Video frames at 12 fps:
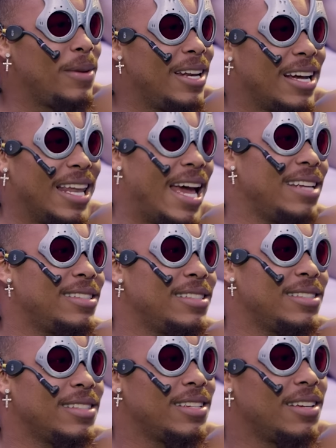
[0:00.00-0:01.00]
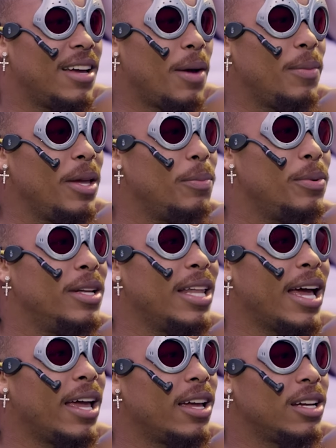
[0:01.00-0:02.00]
I'm What's into your... glasses. No. I mean,
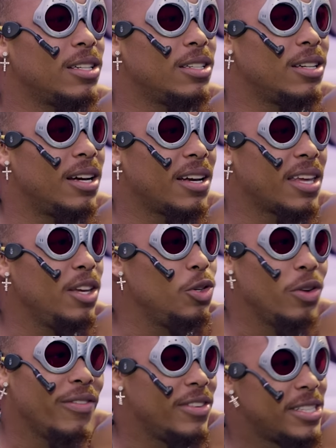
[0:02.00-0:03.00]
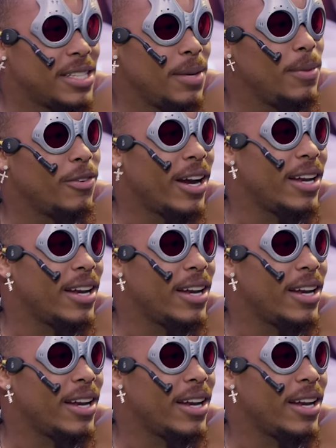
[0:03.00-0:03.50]
but like, can you even see